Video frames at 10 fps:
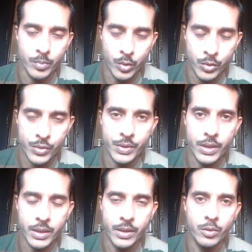books
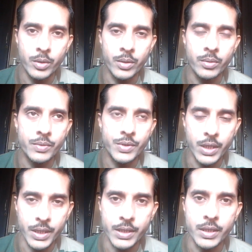and our
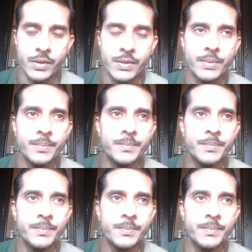Samhitas.